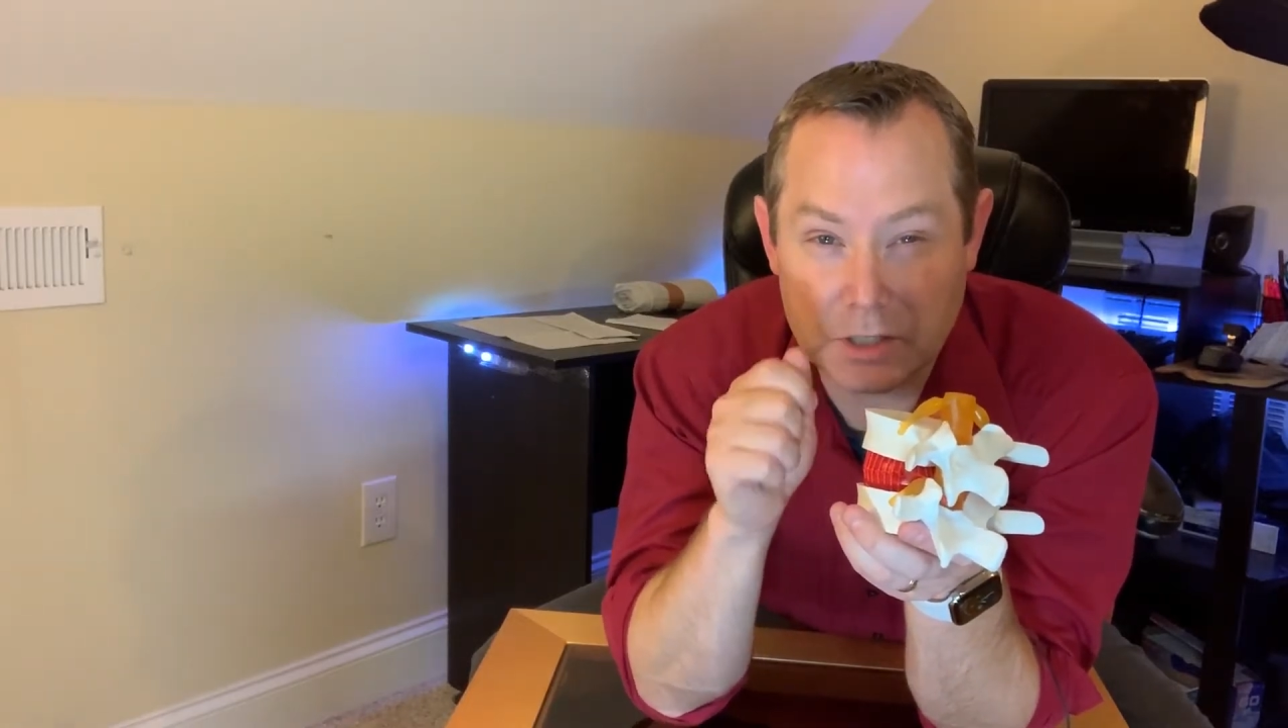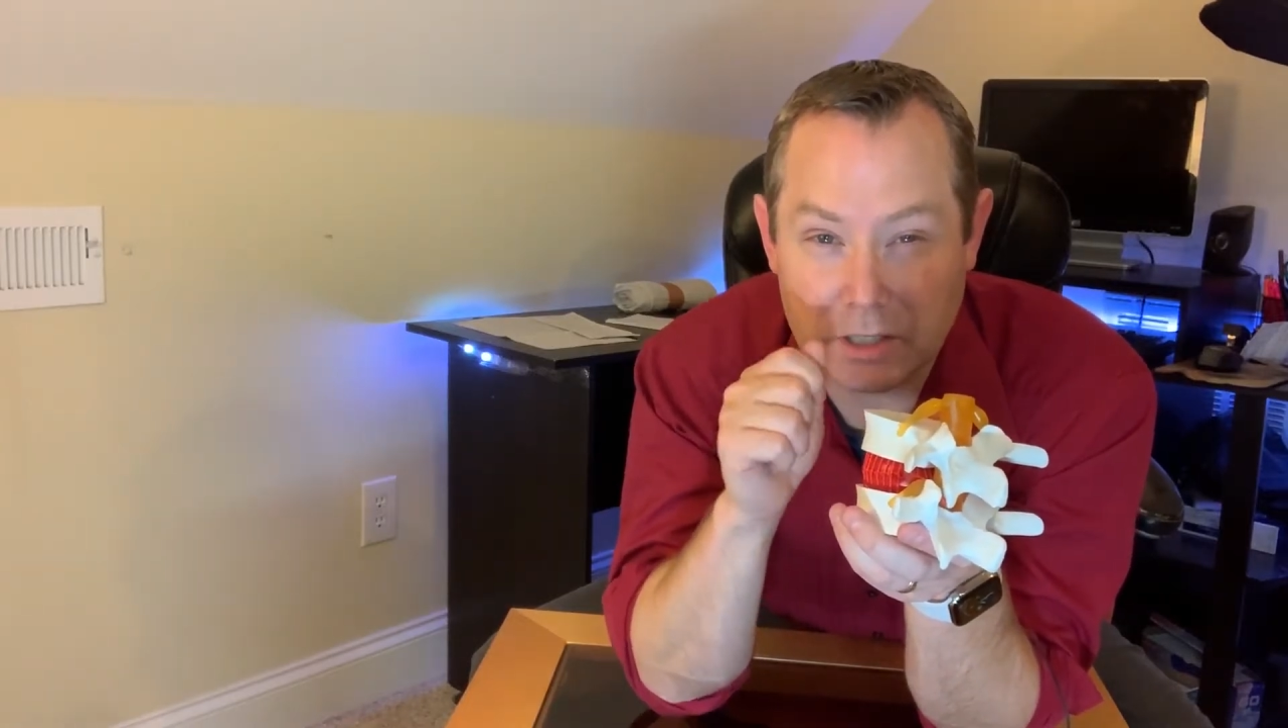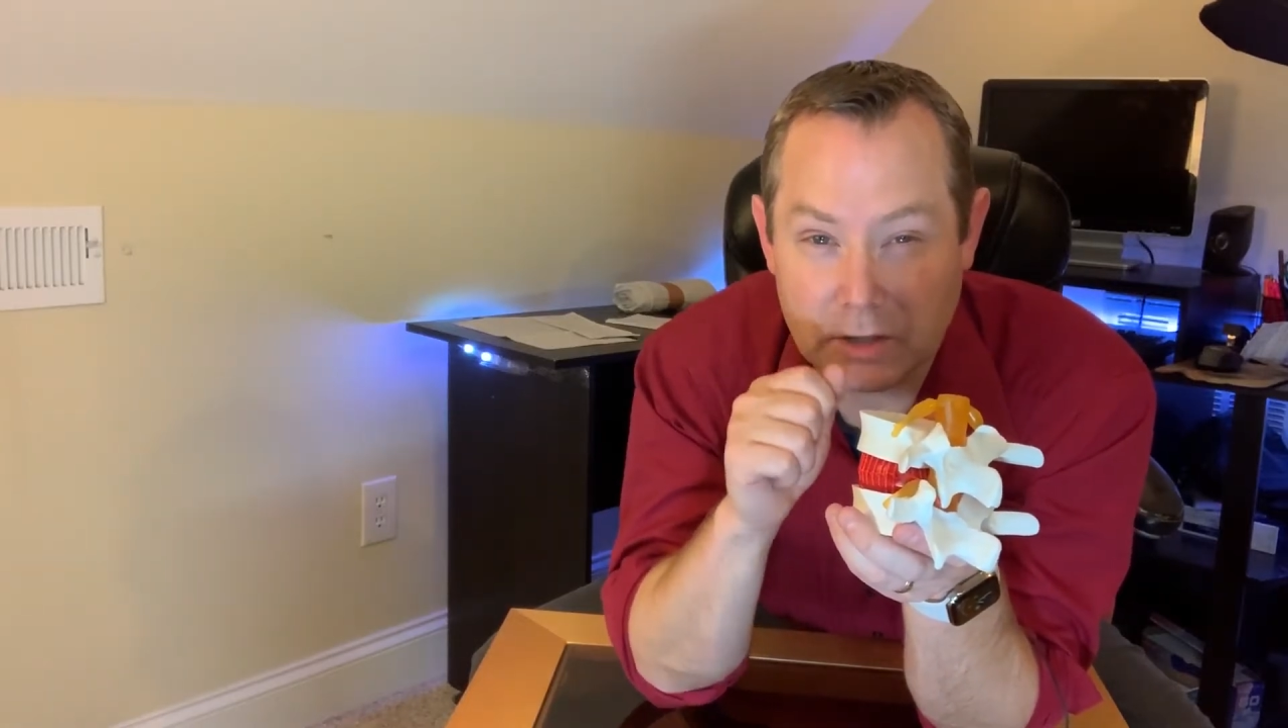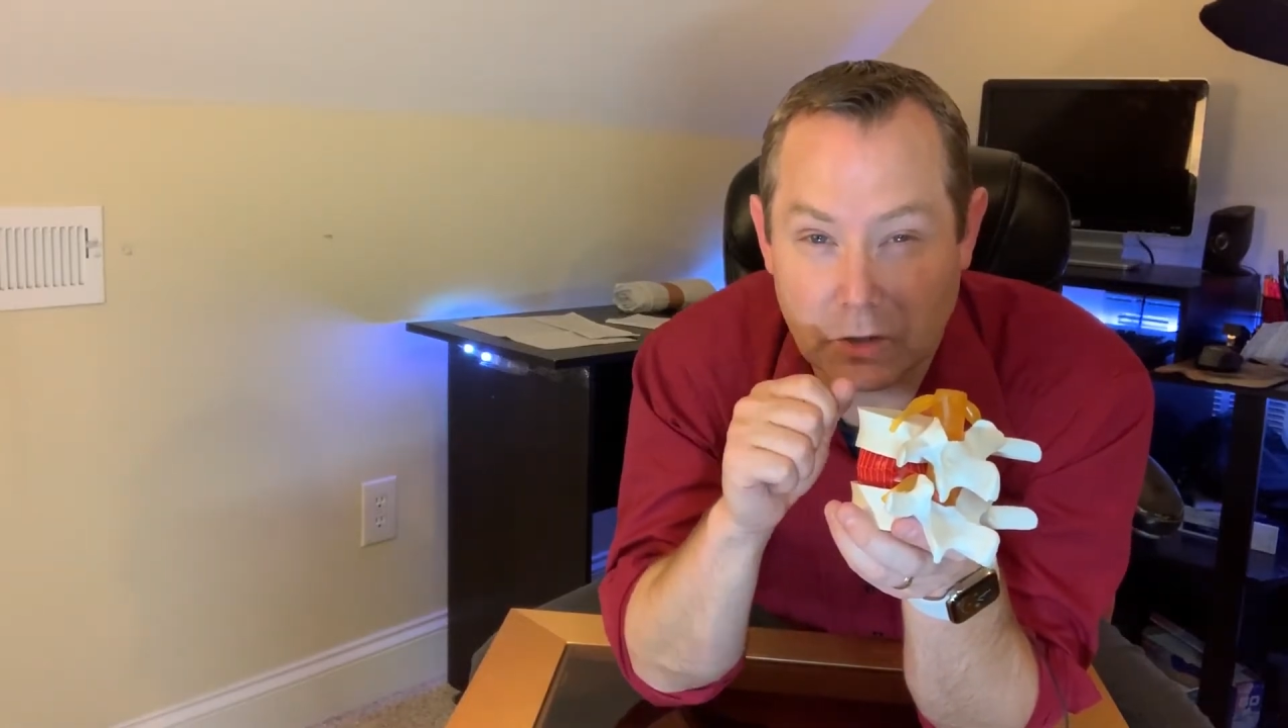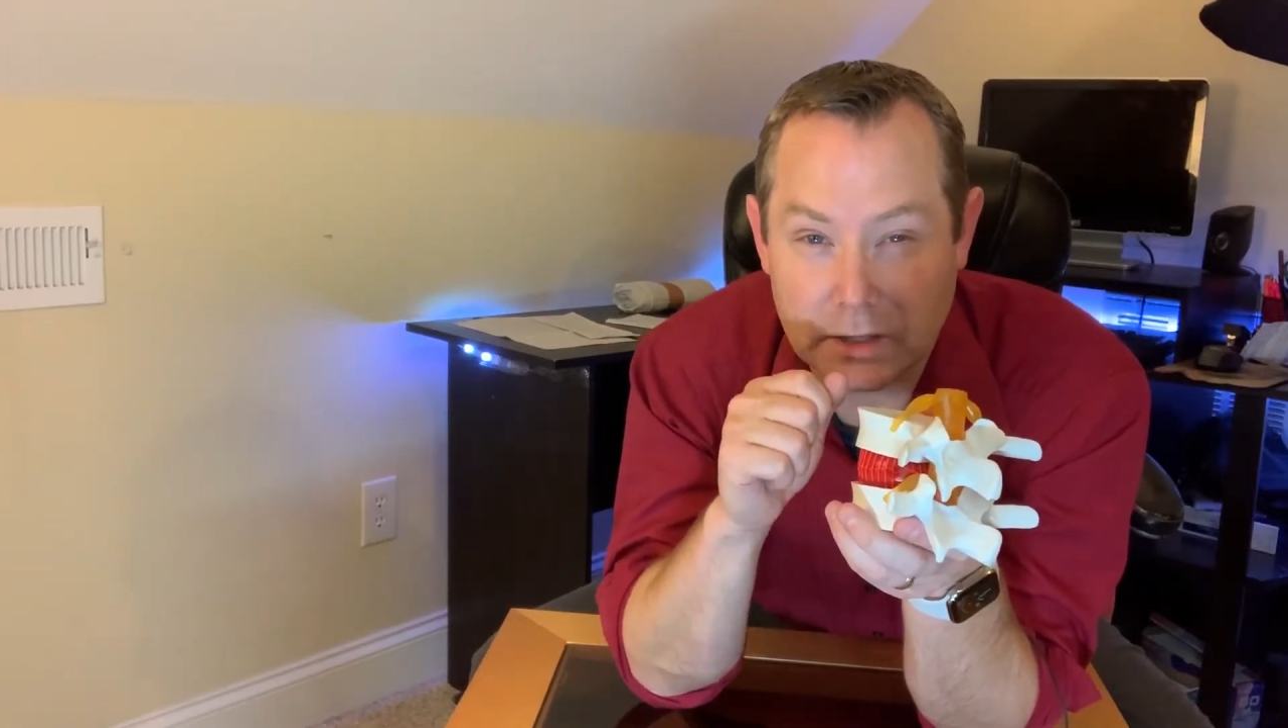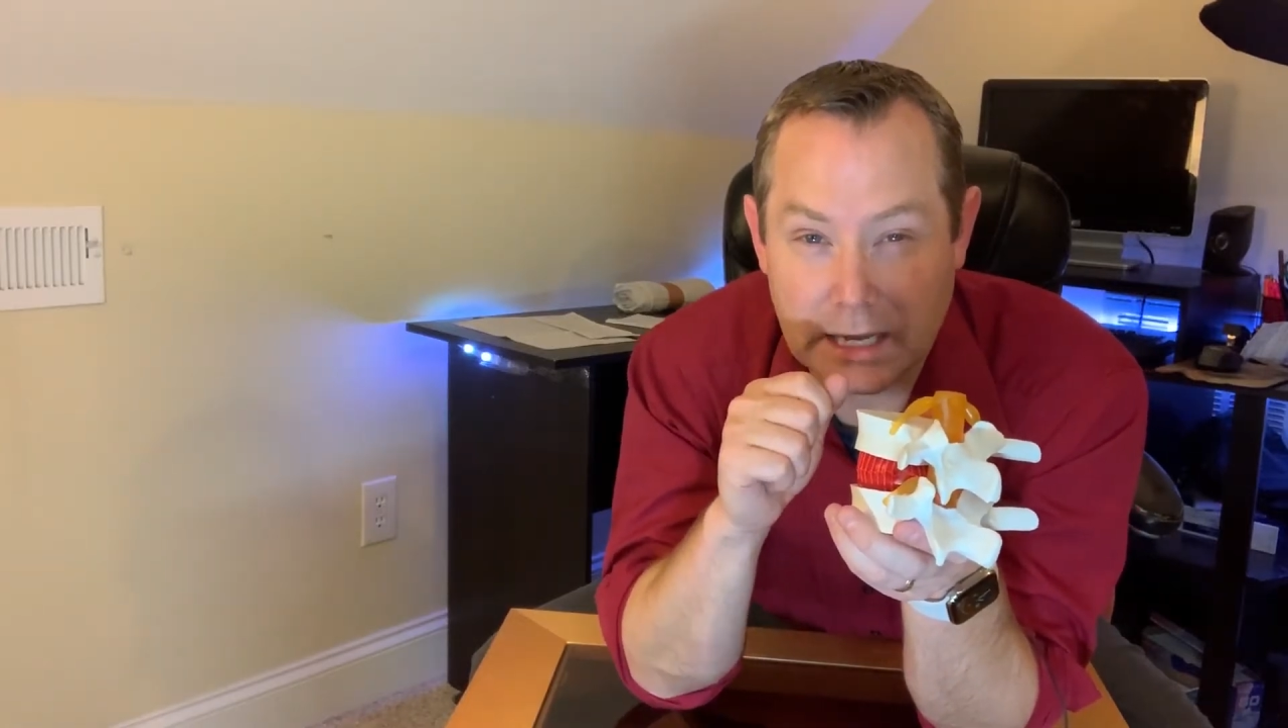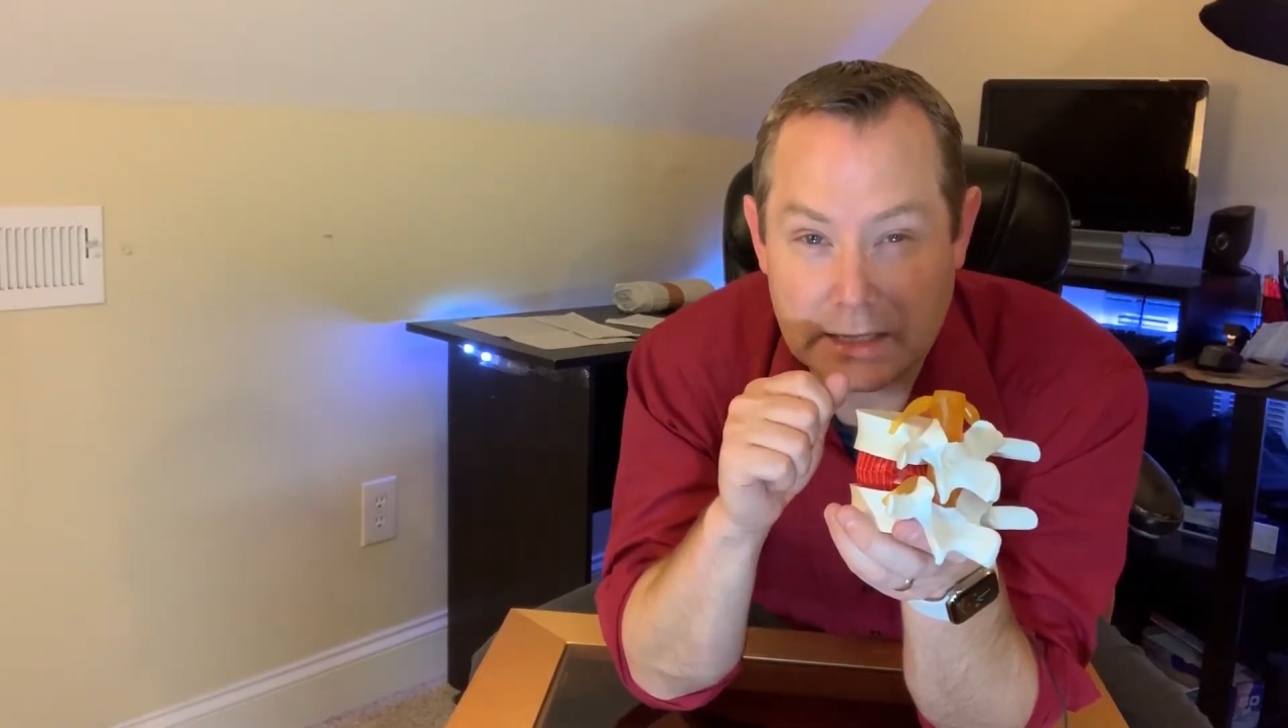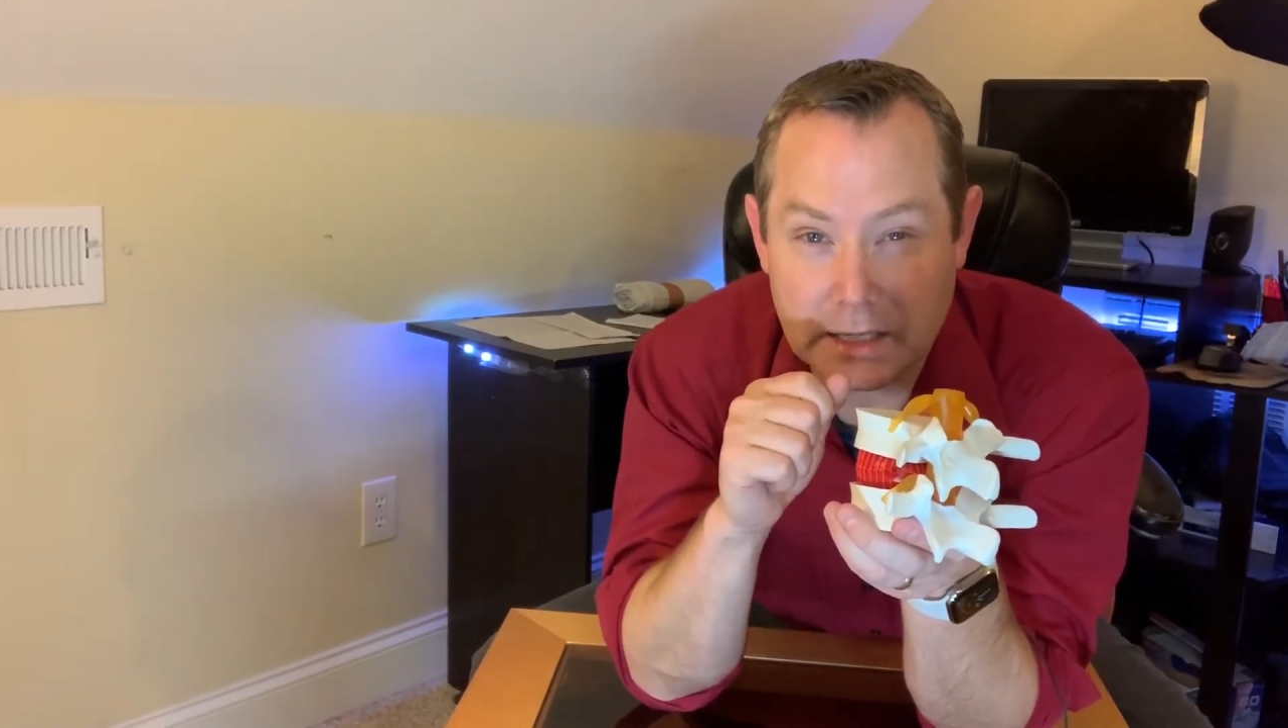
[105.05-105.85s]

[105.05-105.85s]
can look at